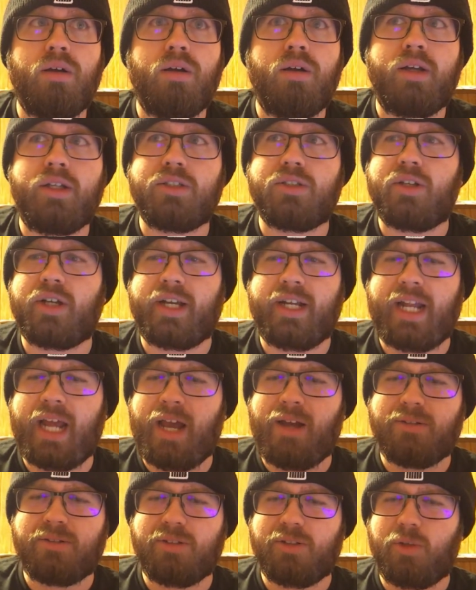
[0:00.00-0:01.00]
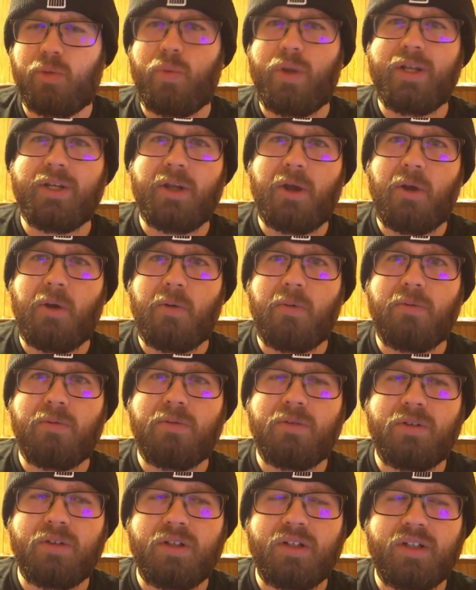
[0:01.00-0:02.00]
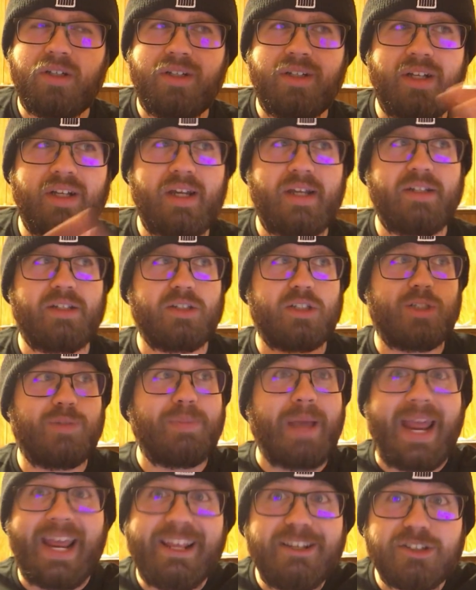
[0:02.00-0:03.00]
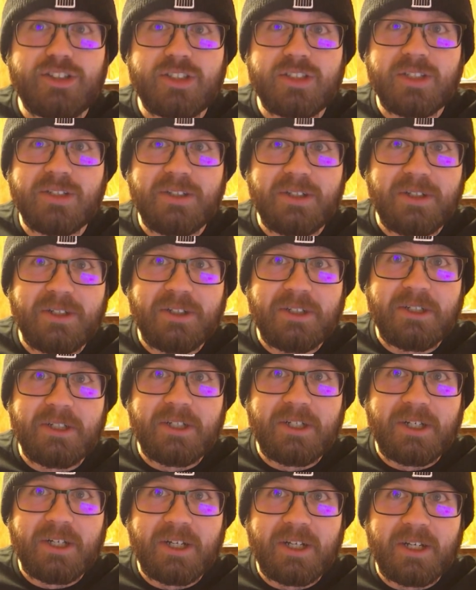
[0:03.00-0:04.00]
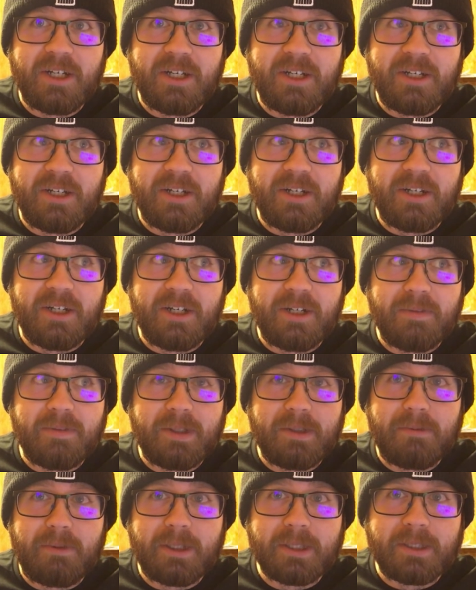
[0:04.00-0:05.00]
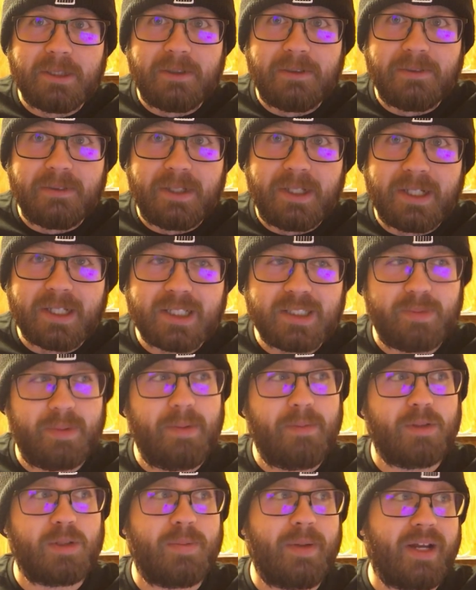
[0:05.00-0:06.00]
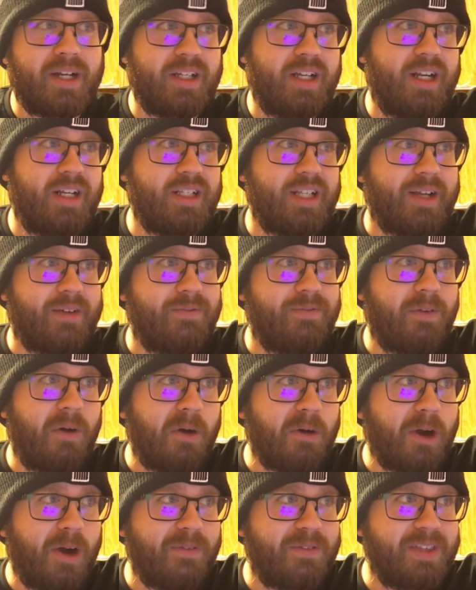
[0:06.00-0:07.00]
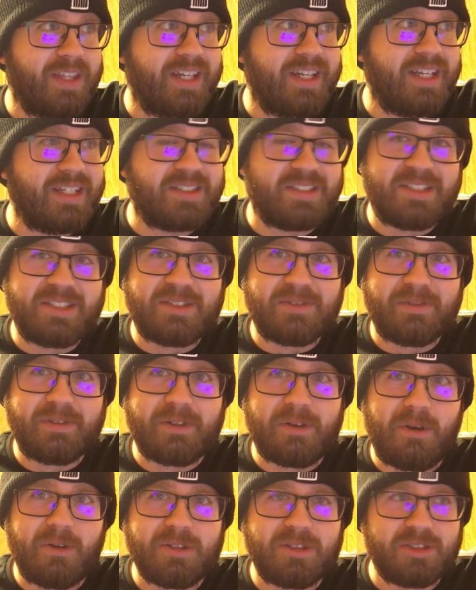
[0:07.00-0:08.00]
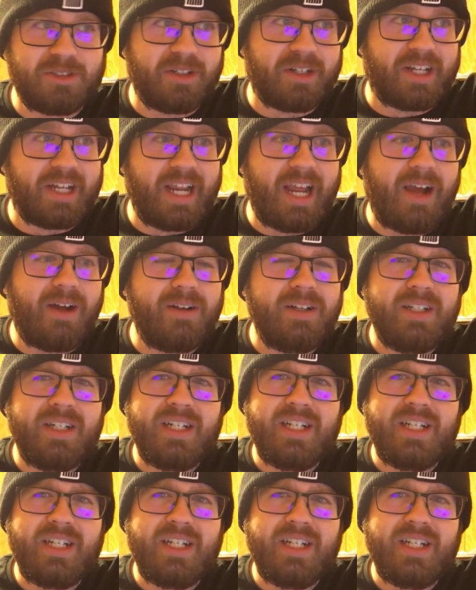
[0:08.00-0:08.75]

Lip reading: He's looking out the window into space. What the fuck? Some people speculated, like, far off in the distance when Coulson's looking out,